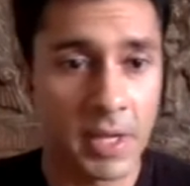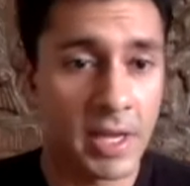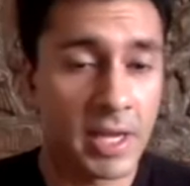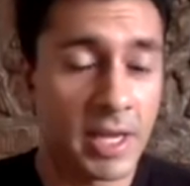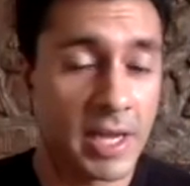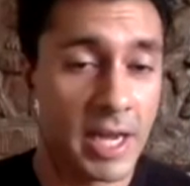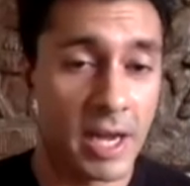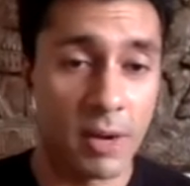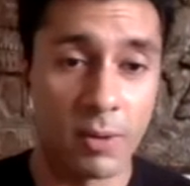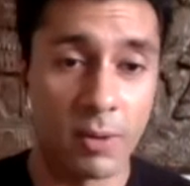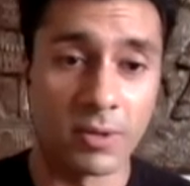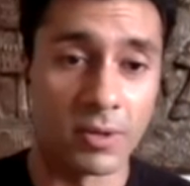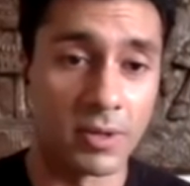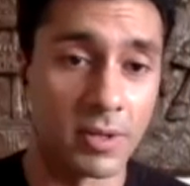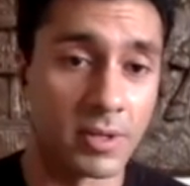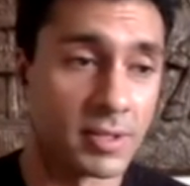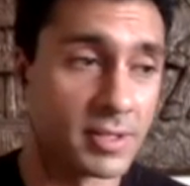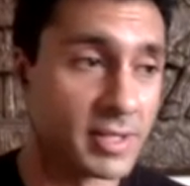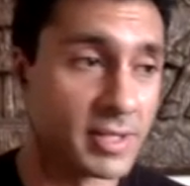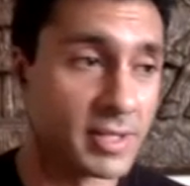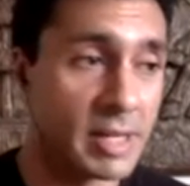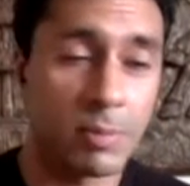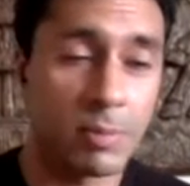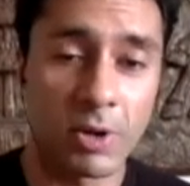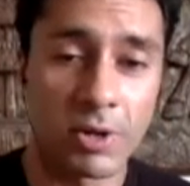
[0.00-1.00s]
I want to
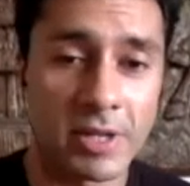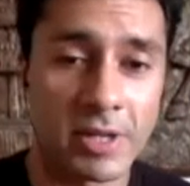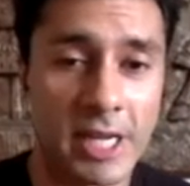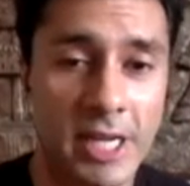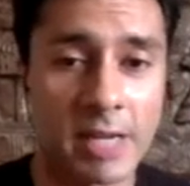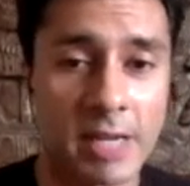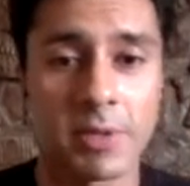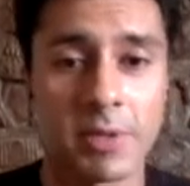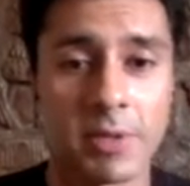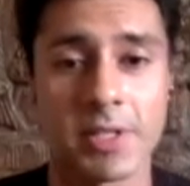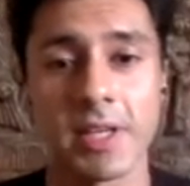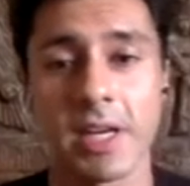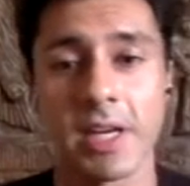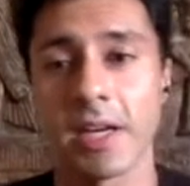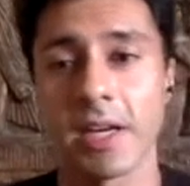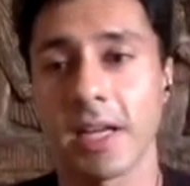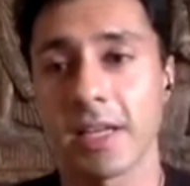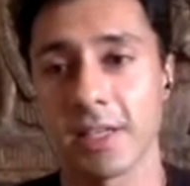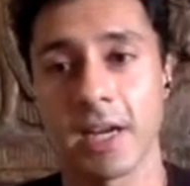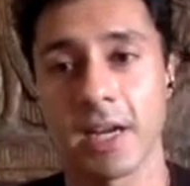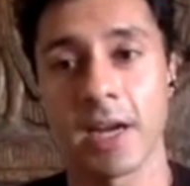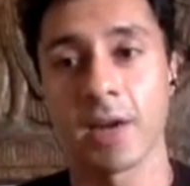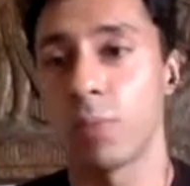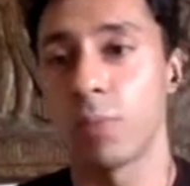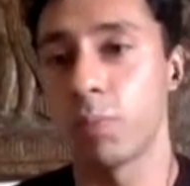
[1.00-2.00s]
sleep on time. Instead, I
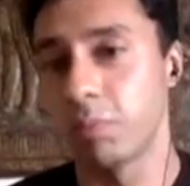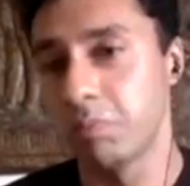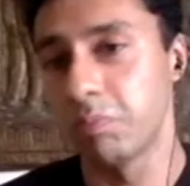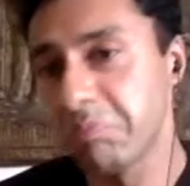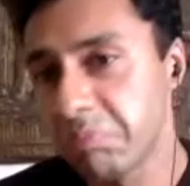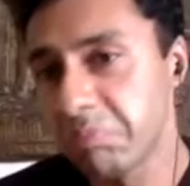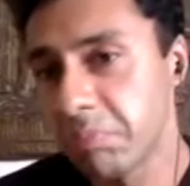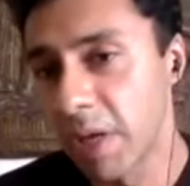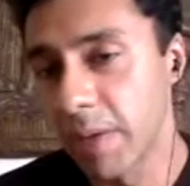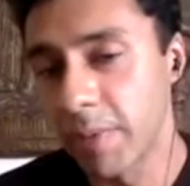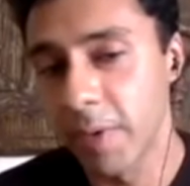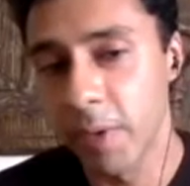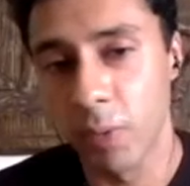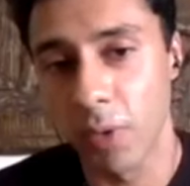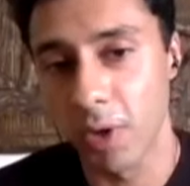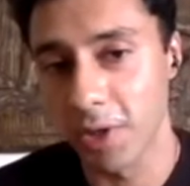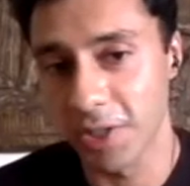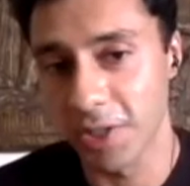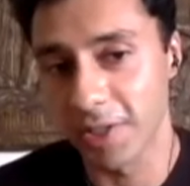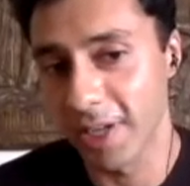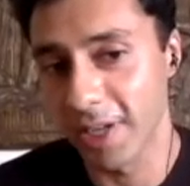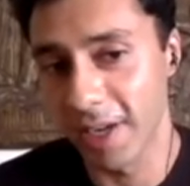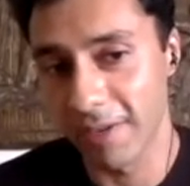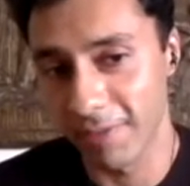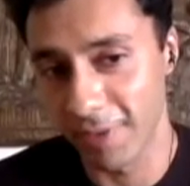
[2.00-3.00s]
start maybe
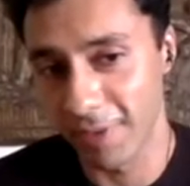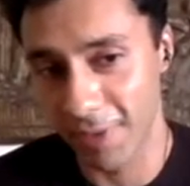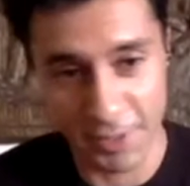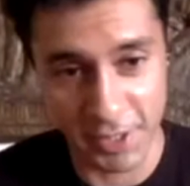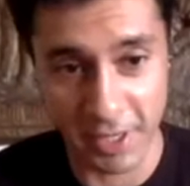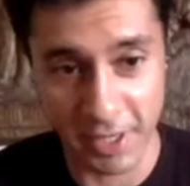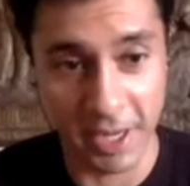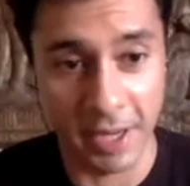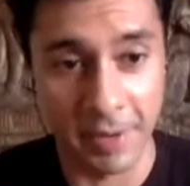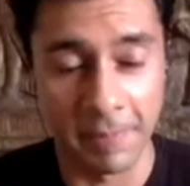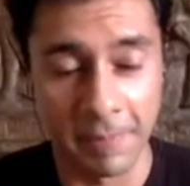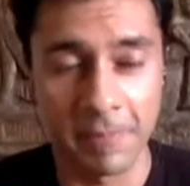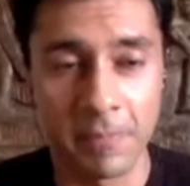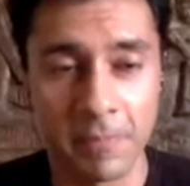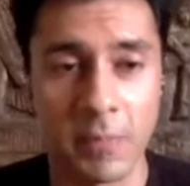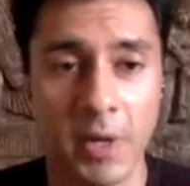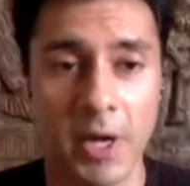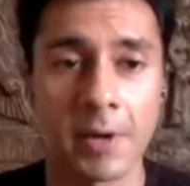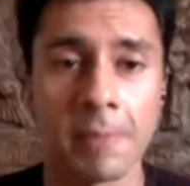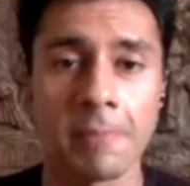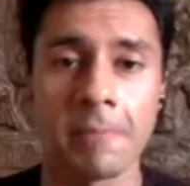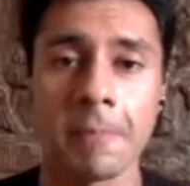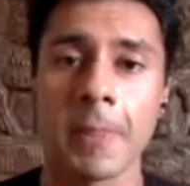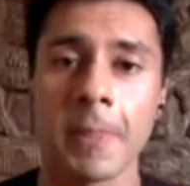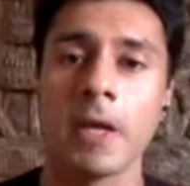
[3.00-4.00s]
watching Netflix again, right?
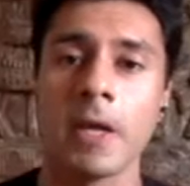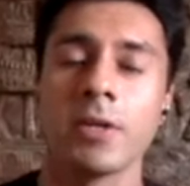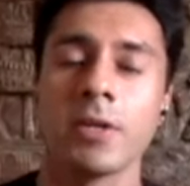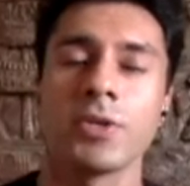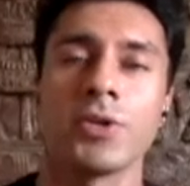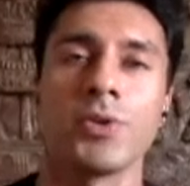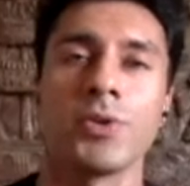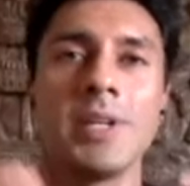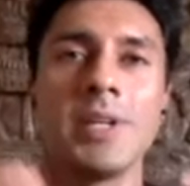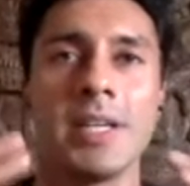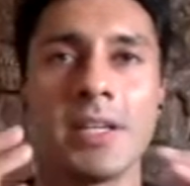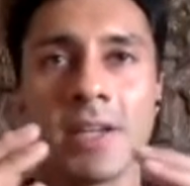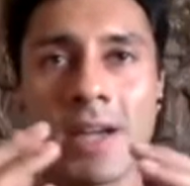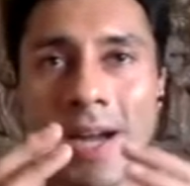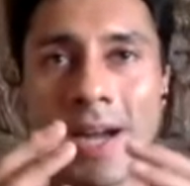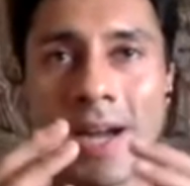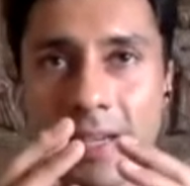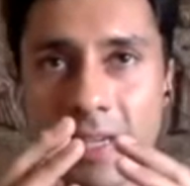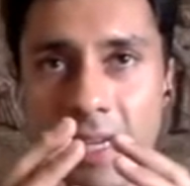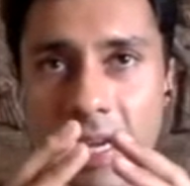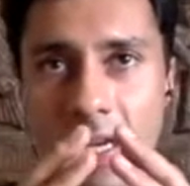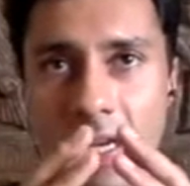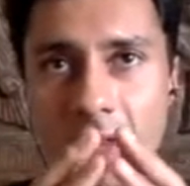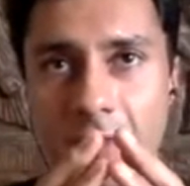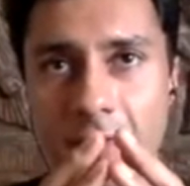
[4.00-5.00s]
So you need to
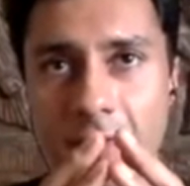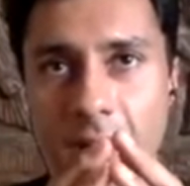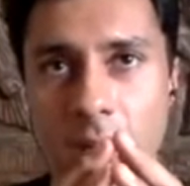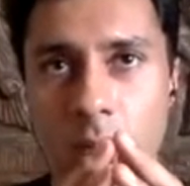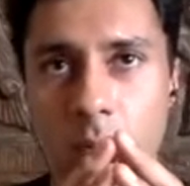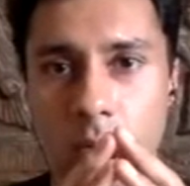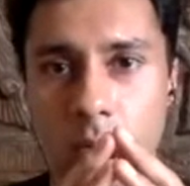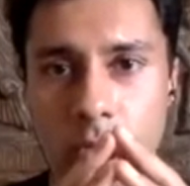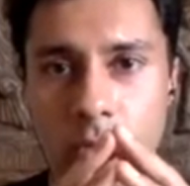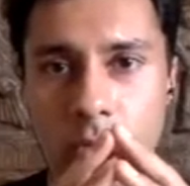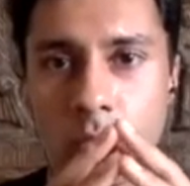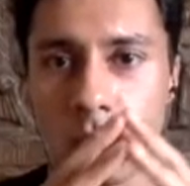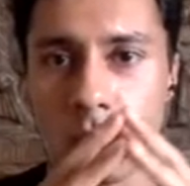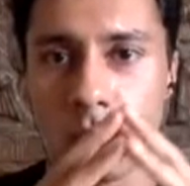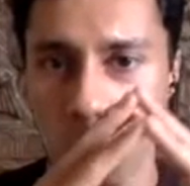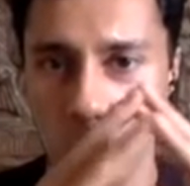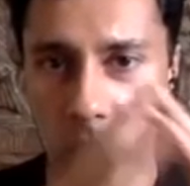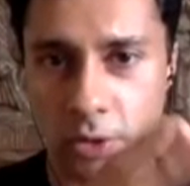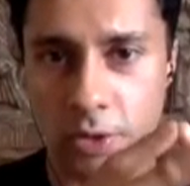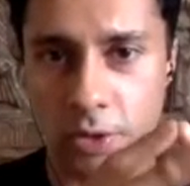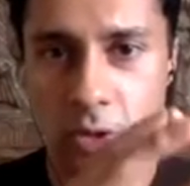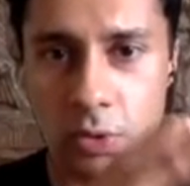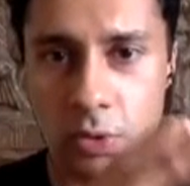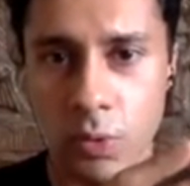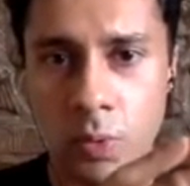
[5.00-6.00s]
identify what you
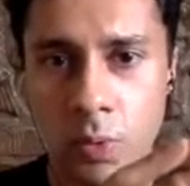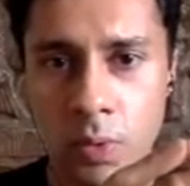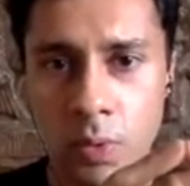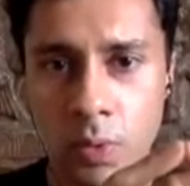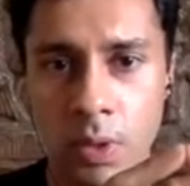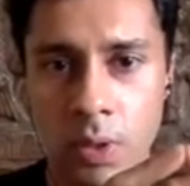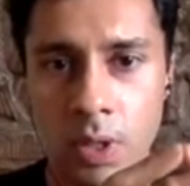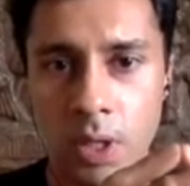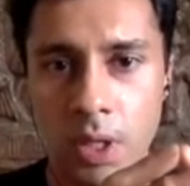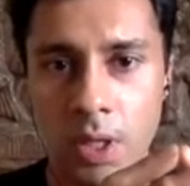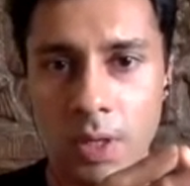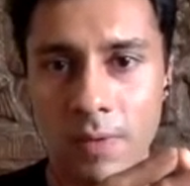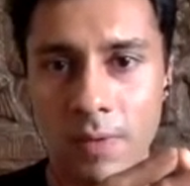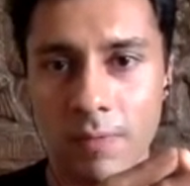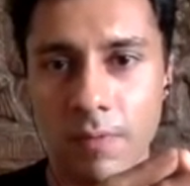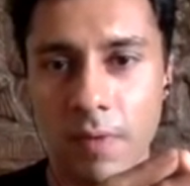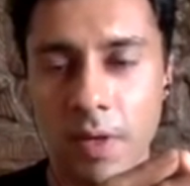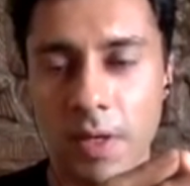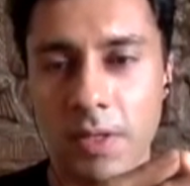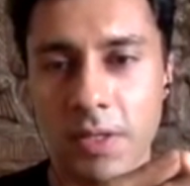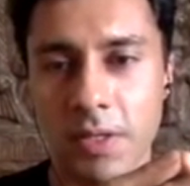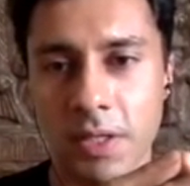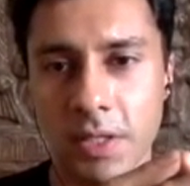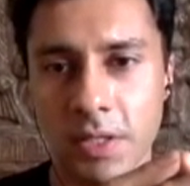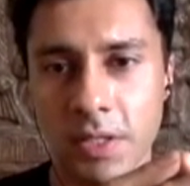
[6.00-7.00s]
want to do
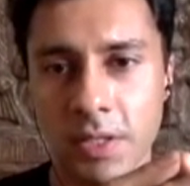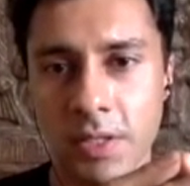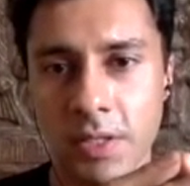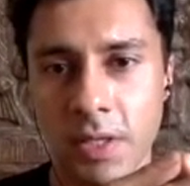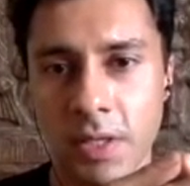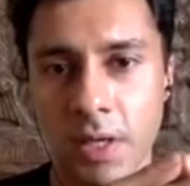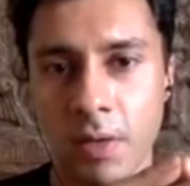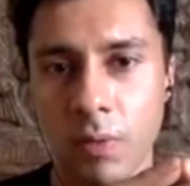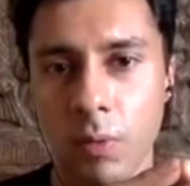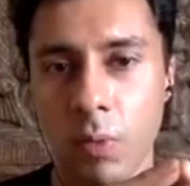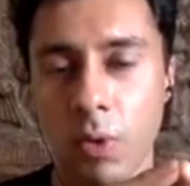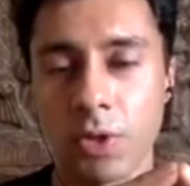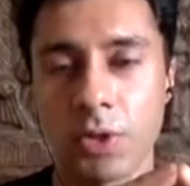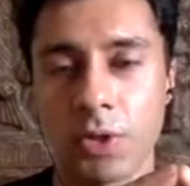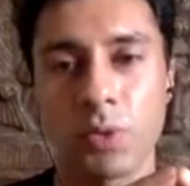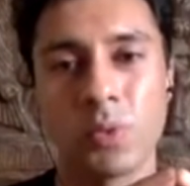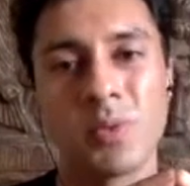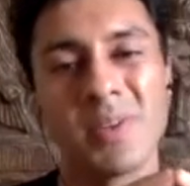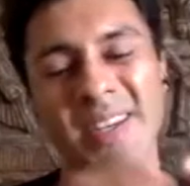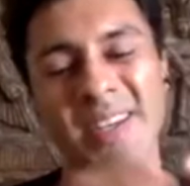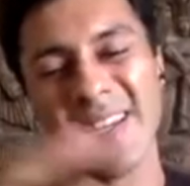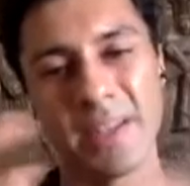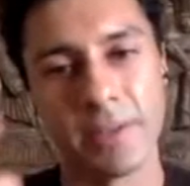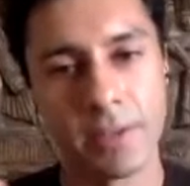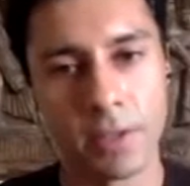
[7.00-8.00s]
versus what you
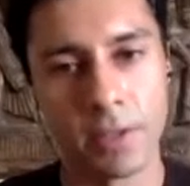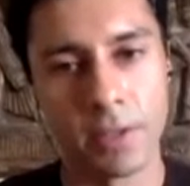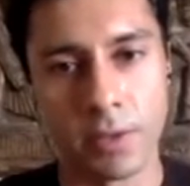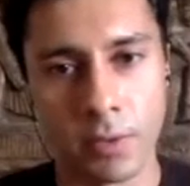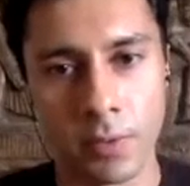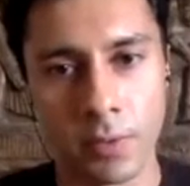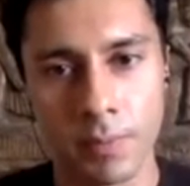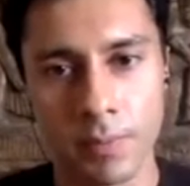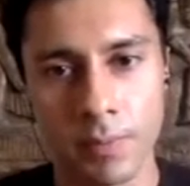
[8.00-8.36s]
need to do.